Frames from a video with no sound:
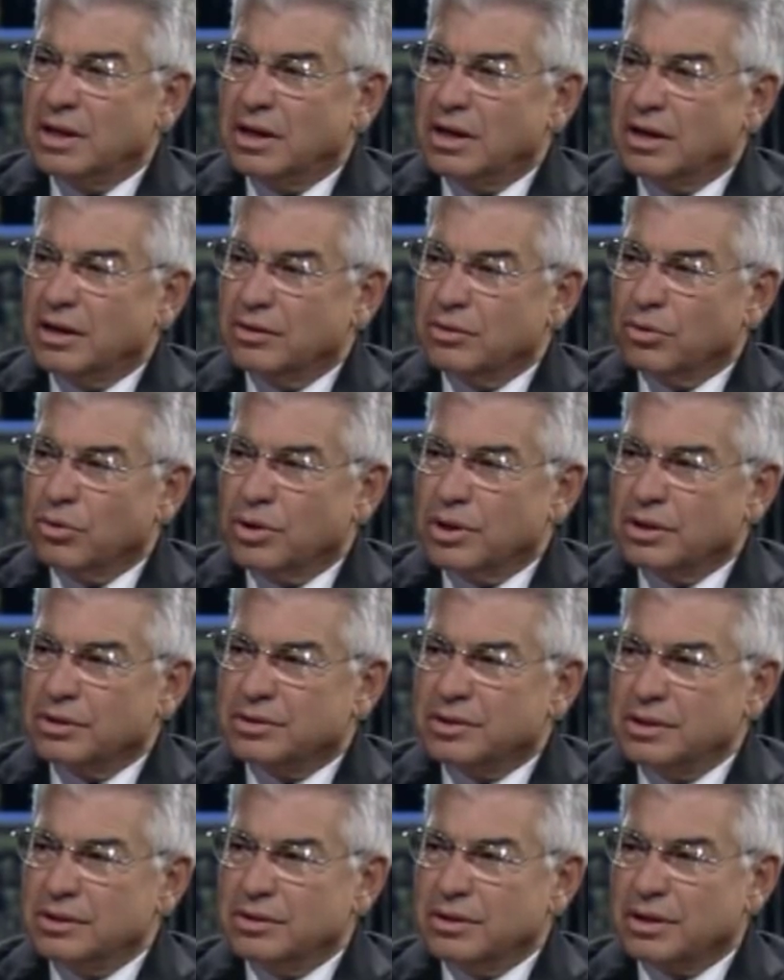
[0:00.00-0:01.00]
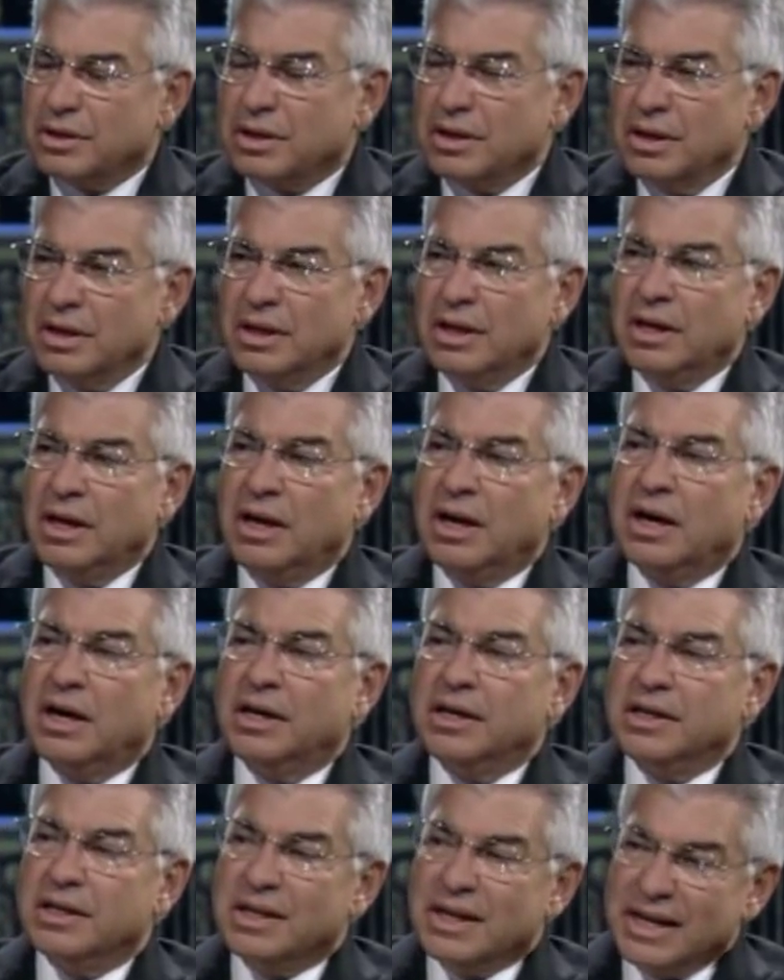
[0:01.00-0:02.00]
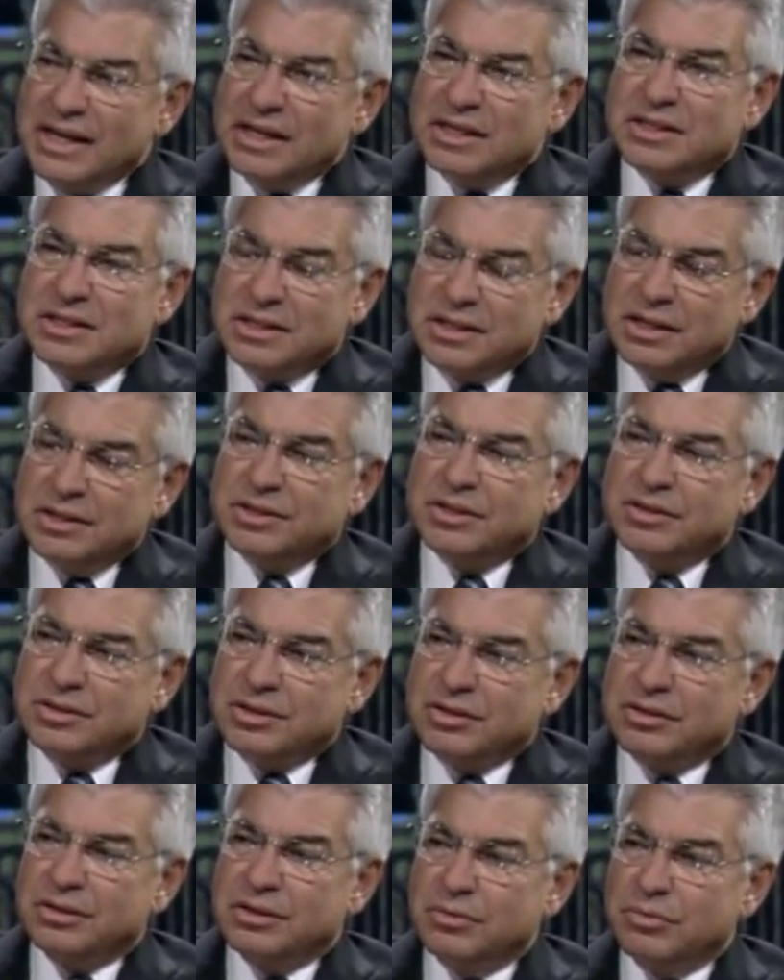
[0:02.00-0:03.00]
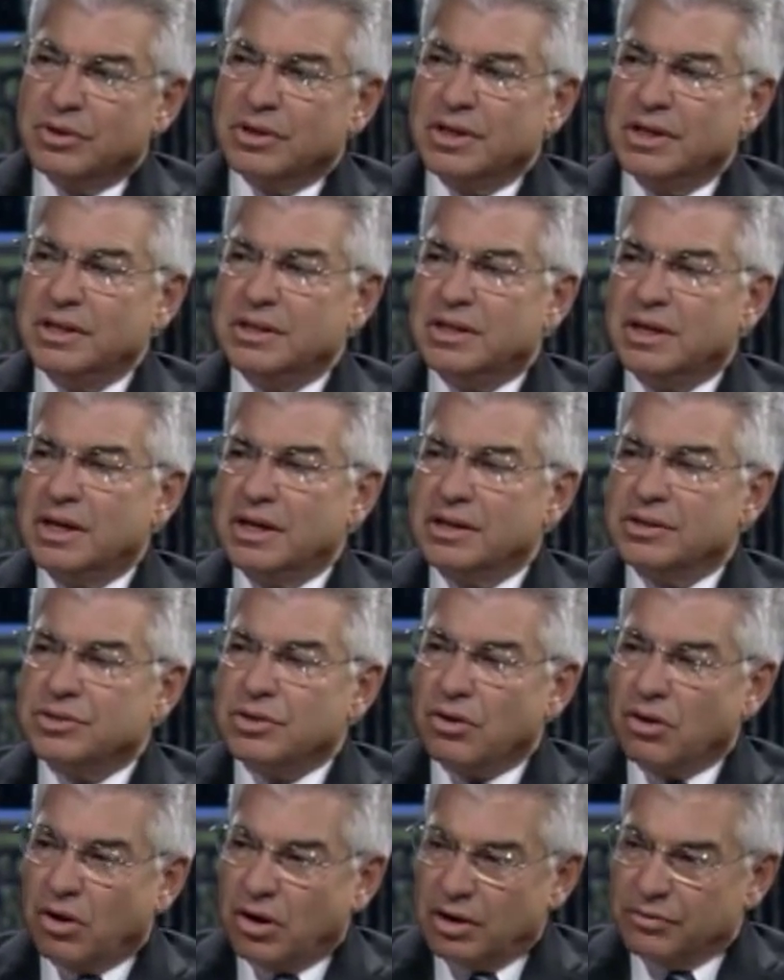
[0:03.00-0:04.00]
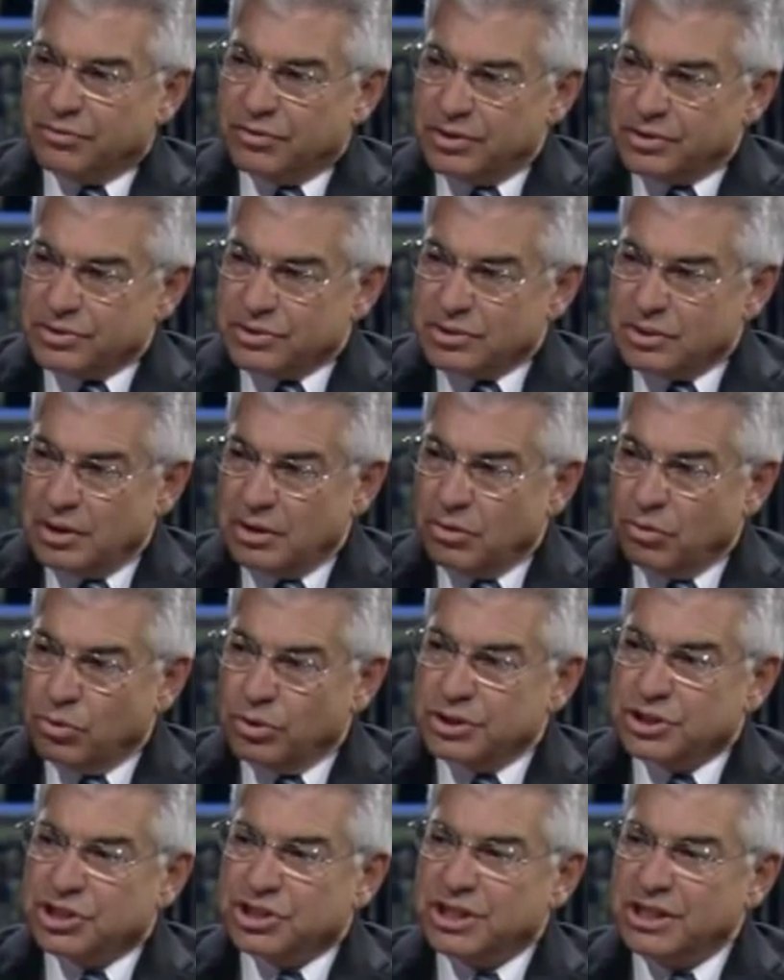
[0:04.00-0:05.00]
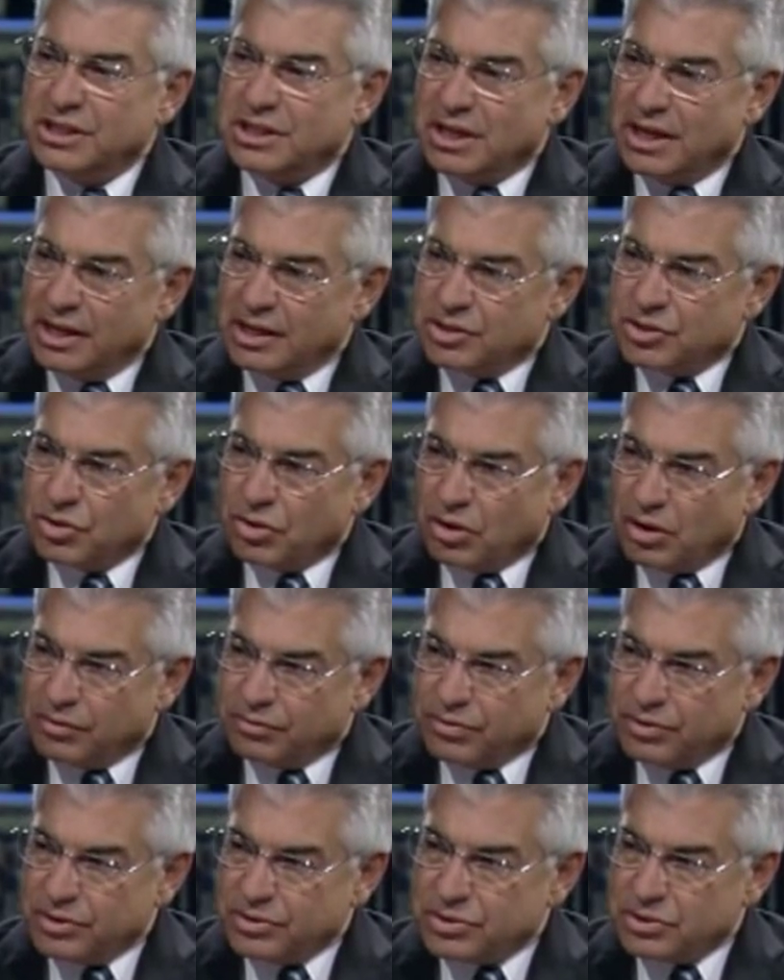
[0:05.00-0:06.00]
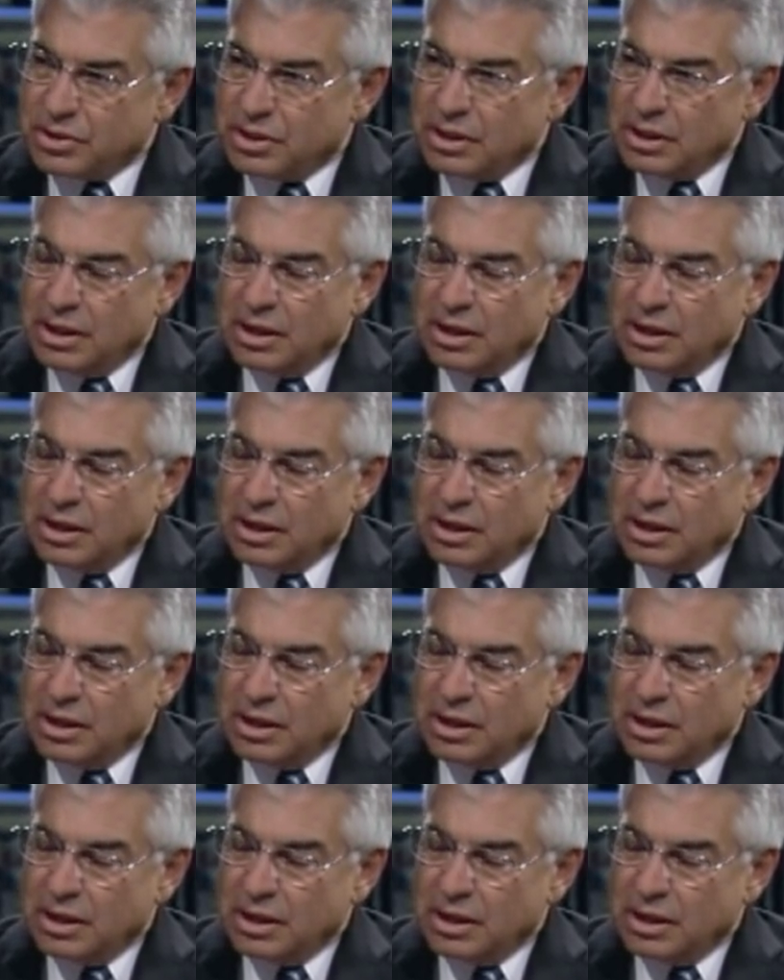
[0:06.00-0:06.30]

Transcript: uh, loyalty. Look, a United States attorney, when he takes office or she takes office,